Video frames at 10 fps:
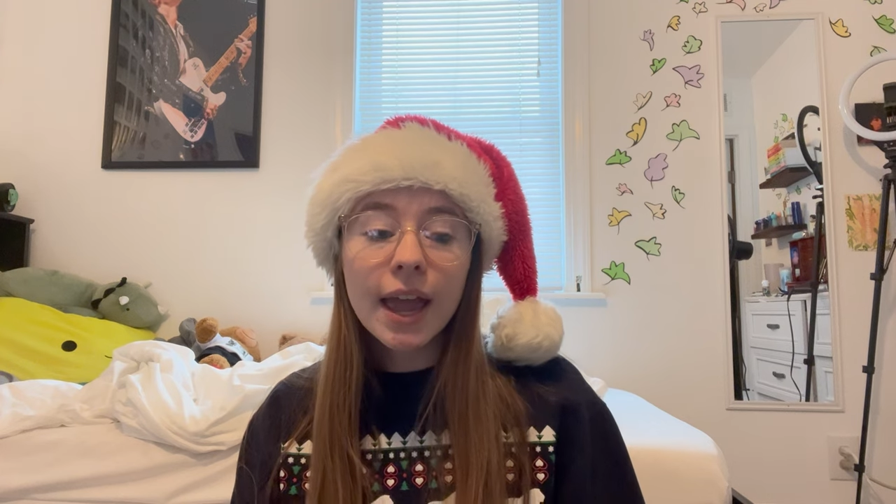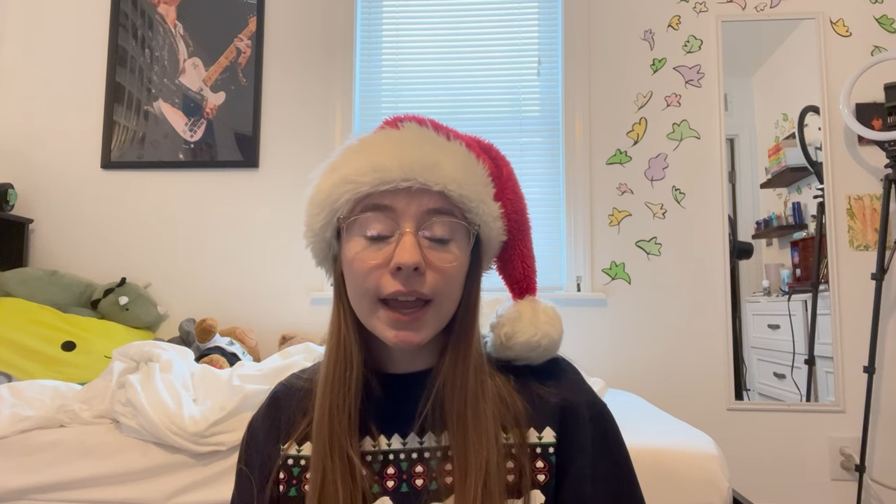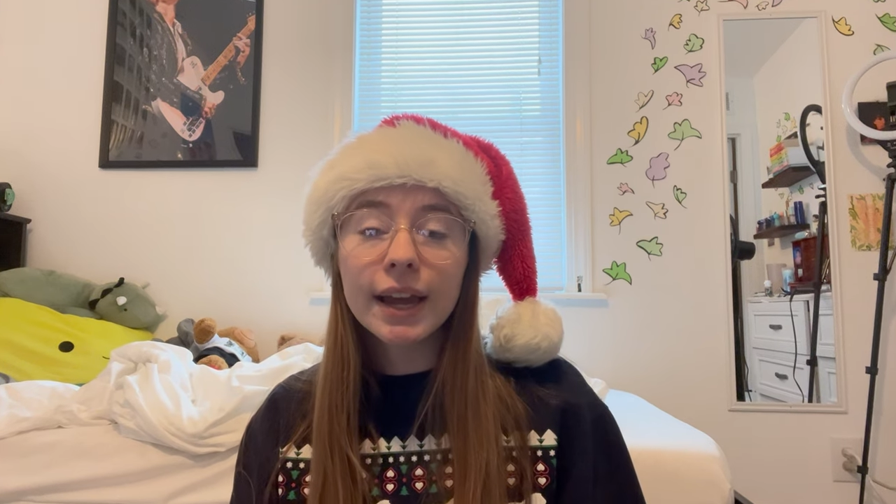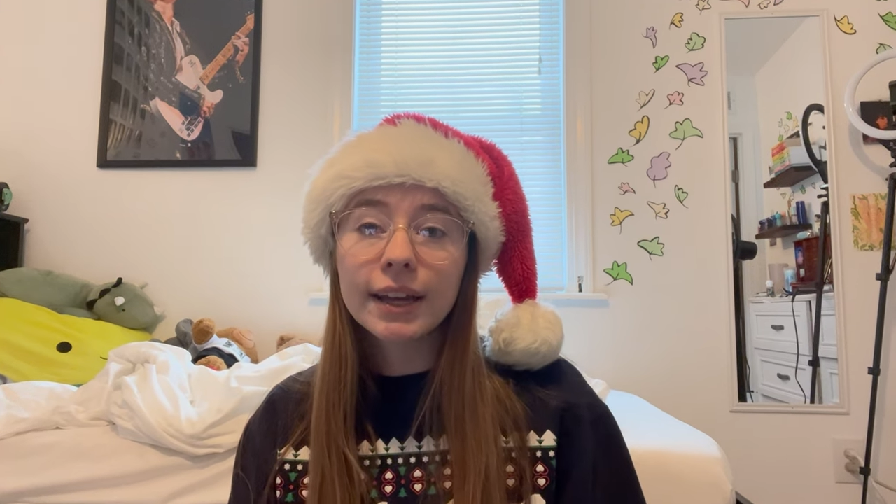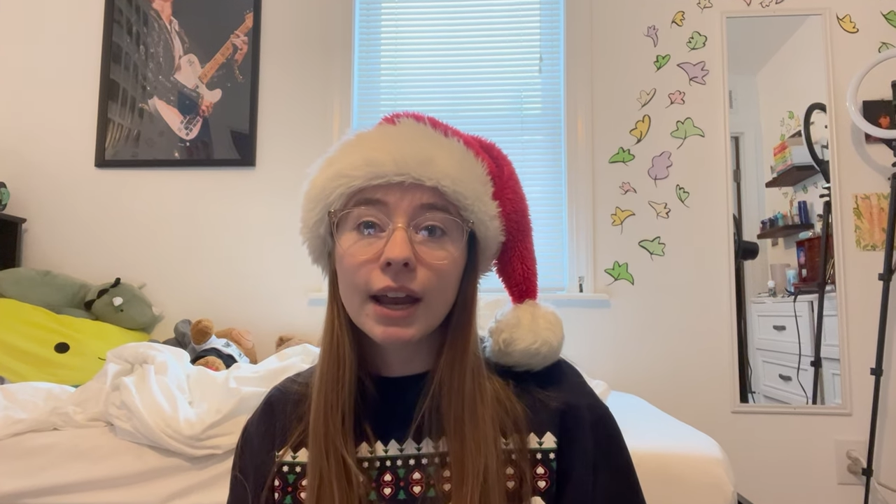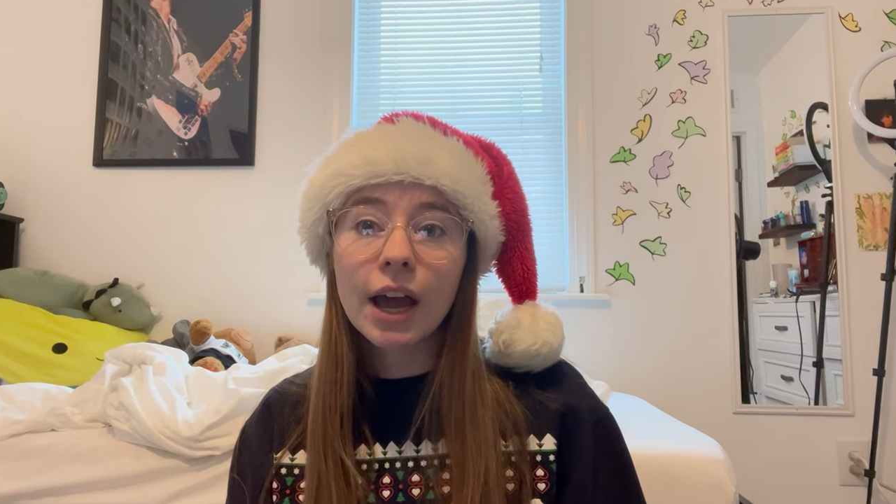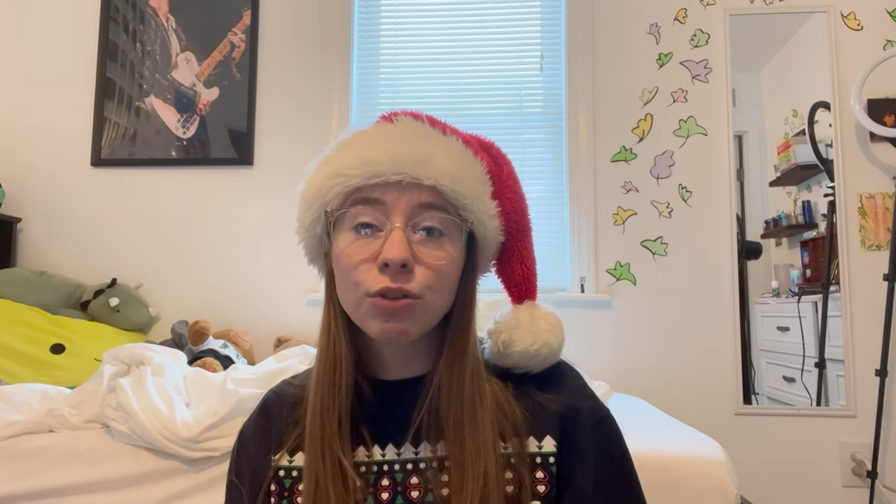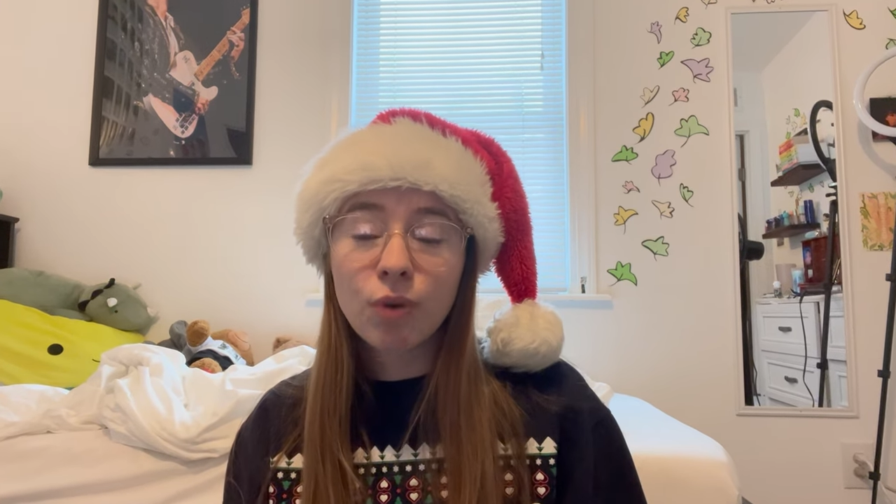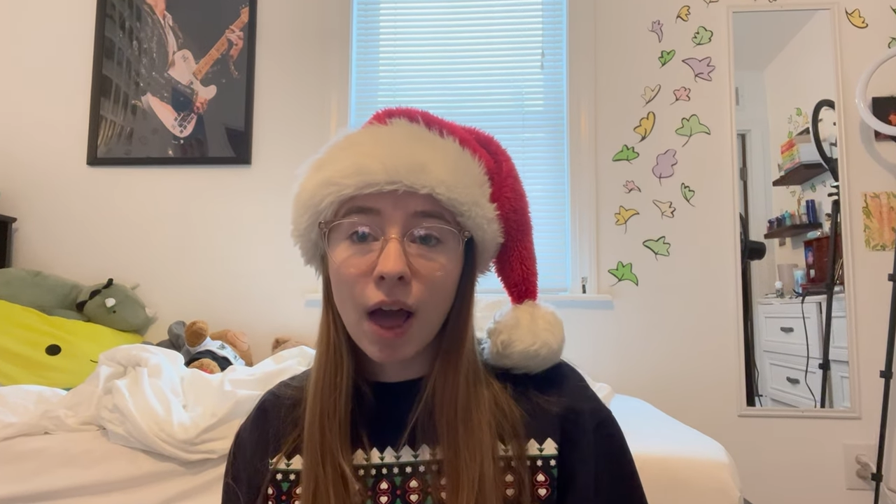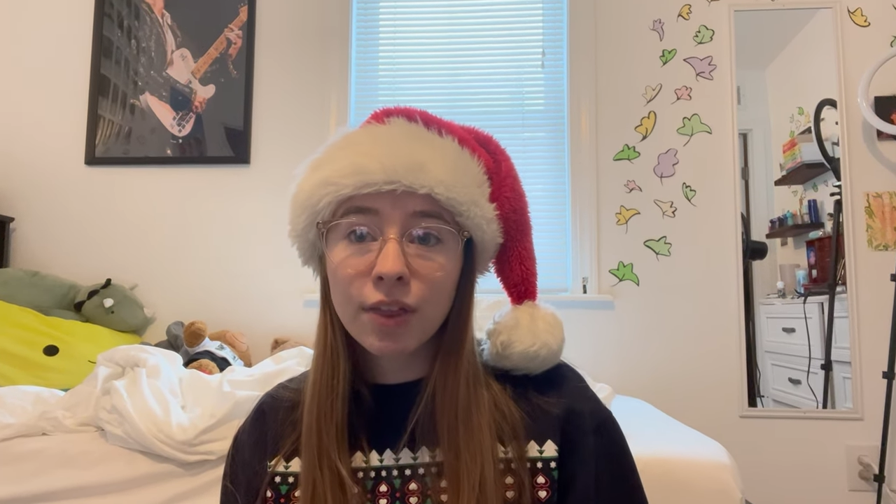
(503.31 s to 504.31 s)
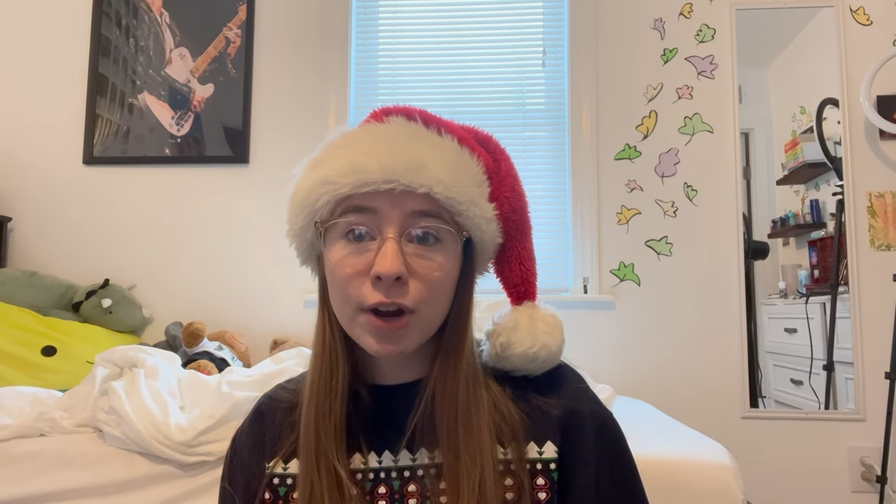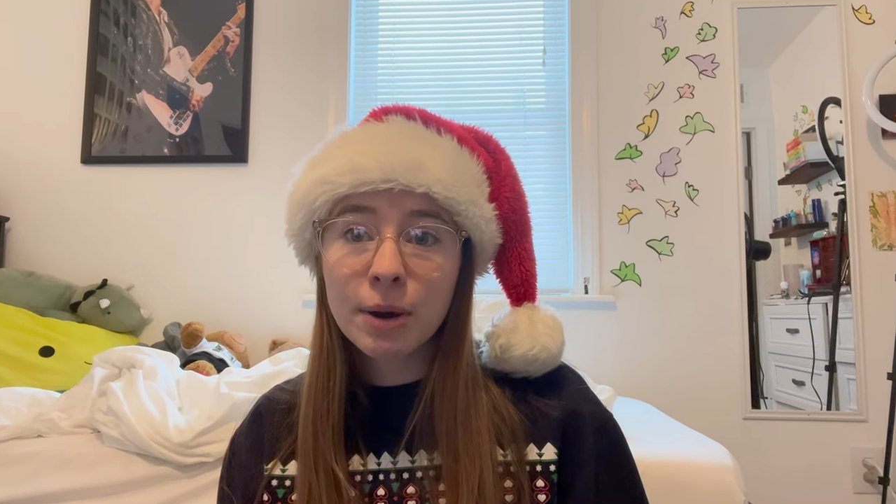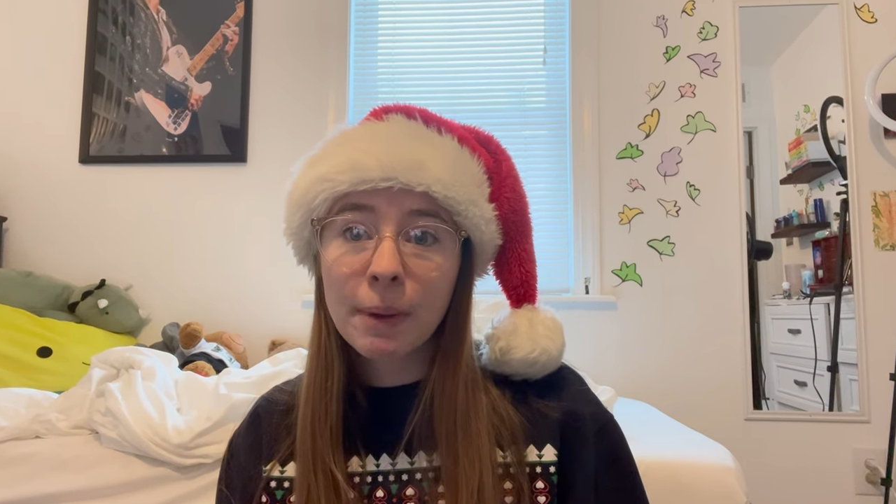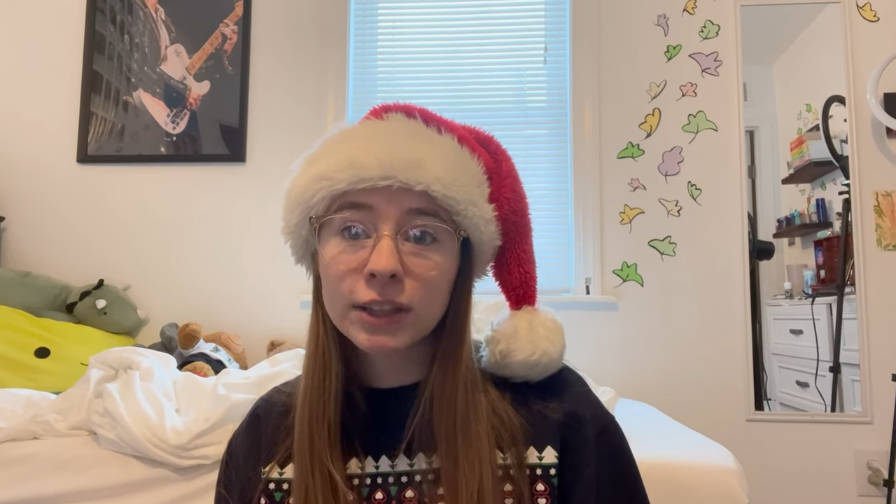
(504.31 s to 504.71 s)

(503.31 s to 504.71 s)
and I'd rather my